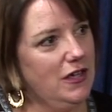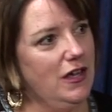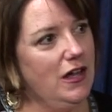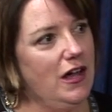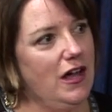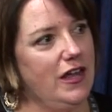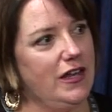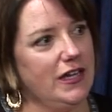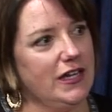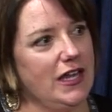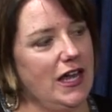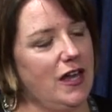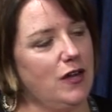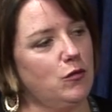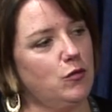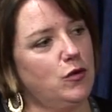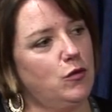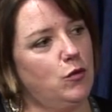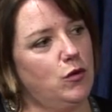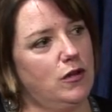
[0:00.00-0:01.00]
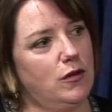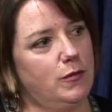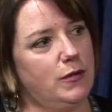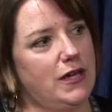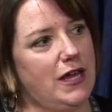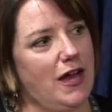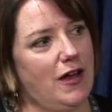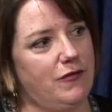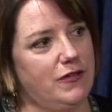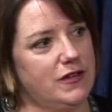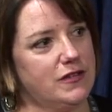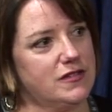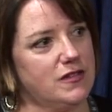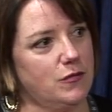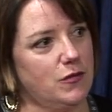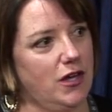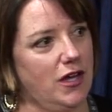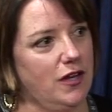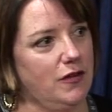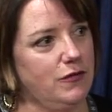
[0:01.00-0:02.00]
And again, we will be having some
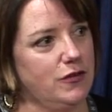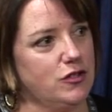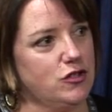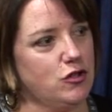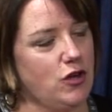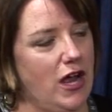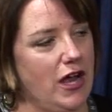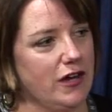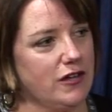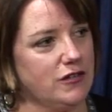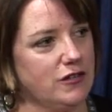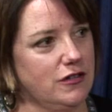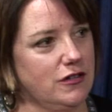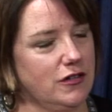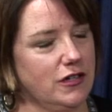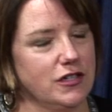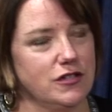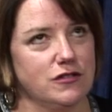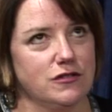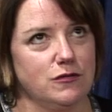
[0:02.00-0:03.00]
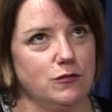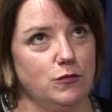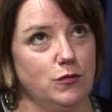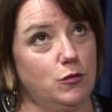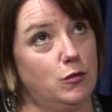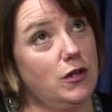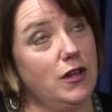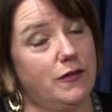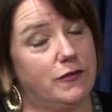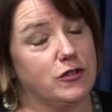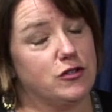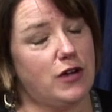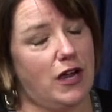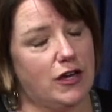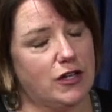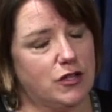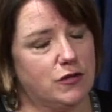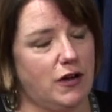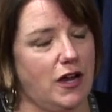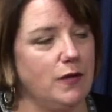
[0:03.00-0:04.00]
kind of a tractor, we will have a
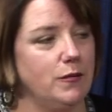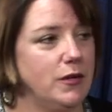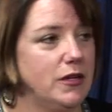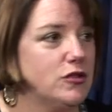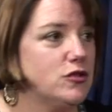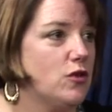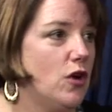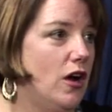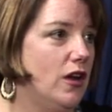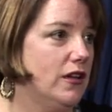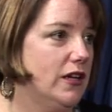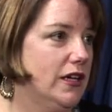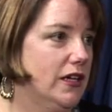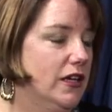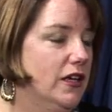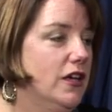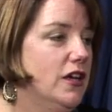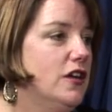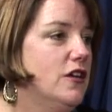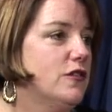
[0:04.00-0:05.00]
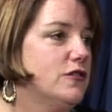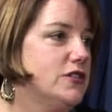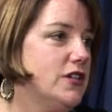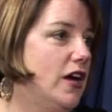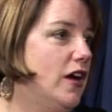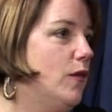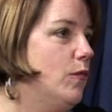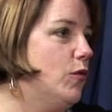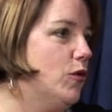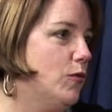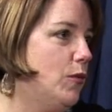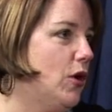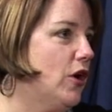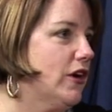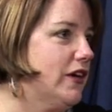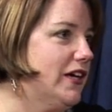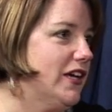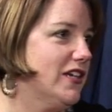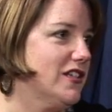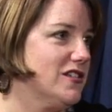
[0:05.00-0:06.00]
tractor ride, but a trolley to help with
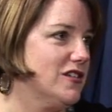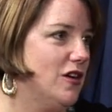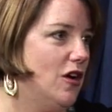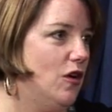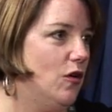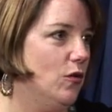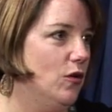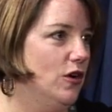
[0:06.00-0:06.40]
parking. So